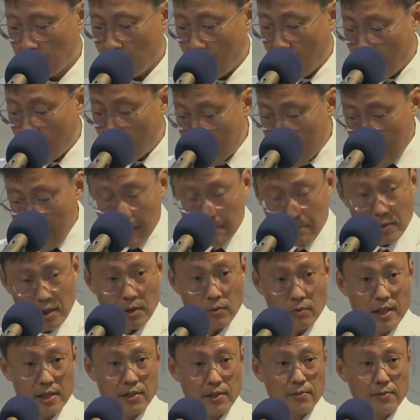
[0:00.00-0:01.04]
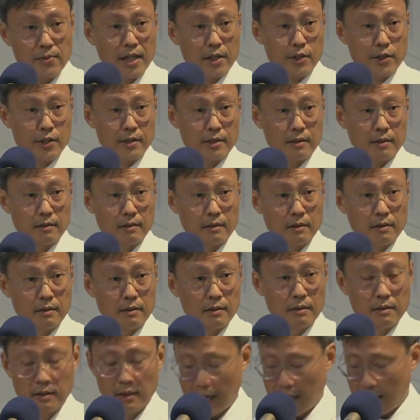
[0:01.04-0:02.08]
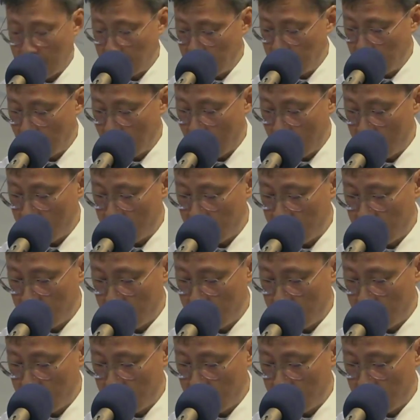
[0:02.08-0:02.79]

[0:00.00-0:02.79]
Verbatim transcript: I am the resurrection and the life.